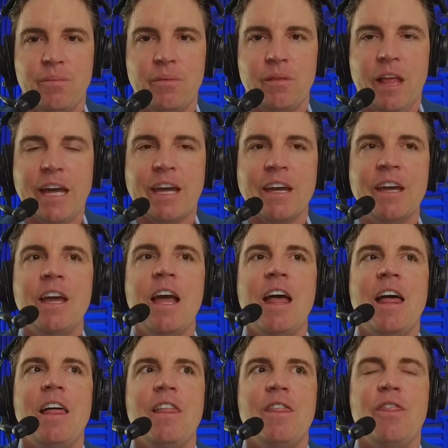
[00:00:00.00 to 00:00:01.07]
Like,
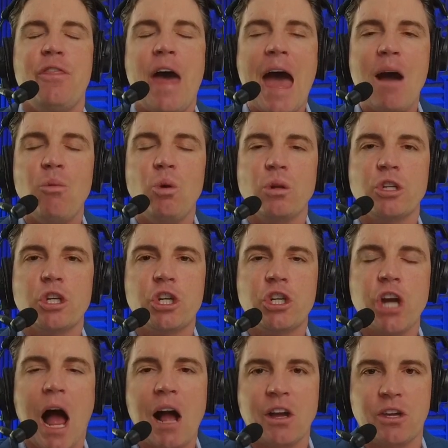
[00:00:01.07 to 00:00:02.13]
that will
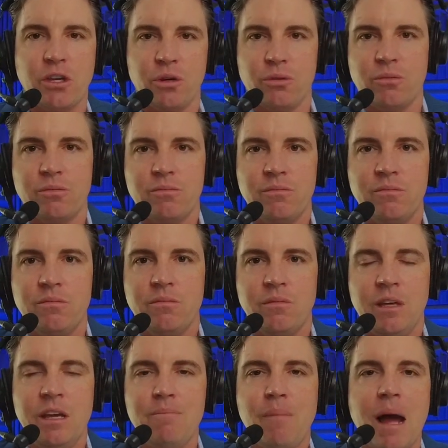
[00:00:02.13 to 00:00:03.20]
shock you.
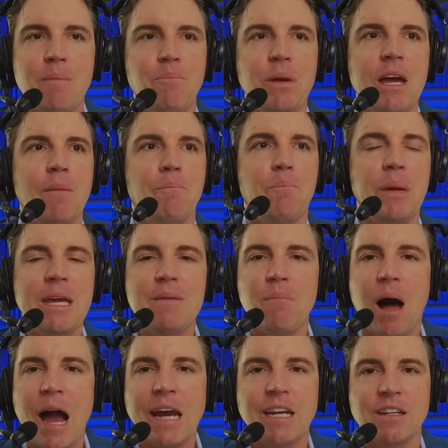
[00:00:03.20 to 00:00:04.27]
It might be a B
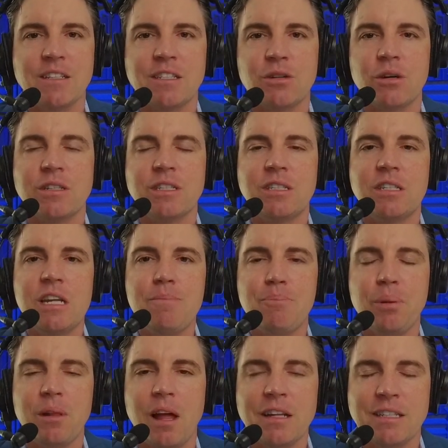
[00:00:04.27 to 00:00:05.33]
minus or a C
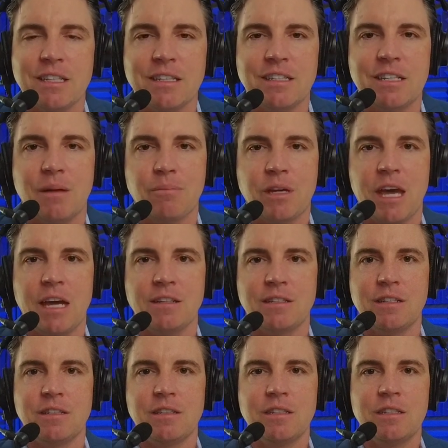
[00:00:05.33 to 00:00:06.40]
plus in some
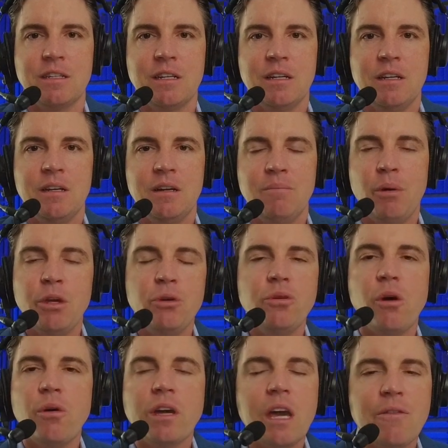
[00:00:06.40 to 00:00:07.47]
cases, but you
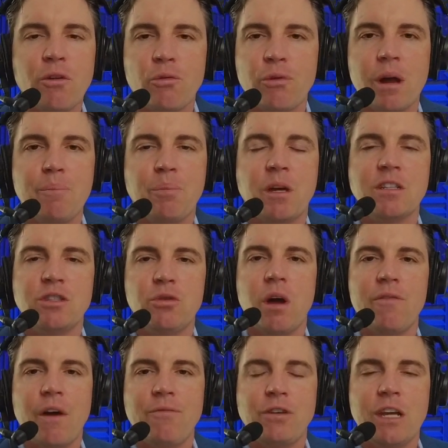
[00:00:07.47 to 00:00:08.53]
don't give a rip because you
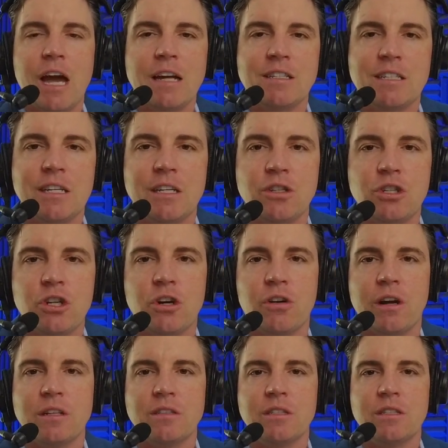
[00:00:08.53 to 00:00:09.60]
have FDIC
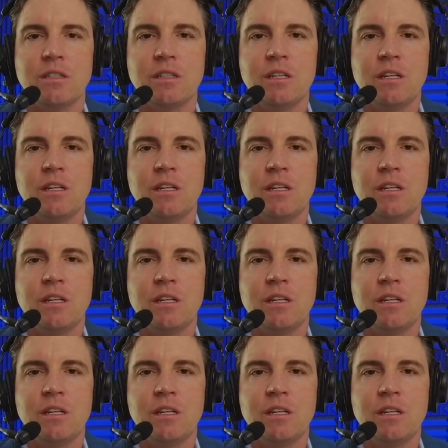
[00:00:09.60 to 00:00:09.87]
insurance.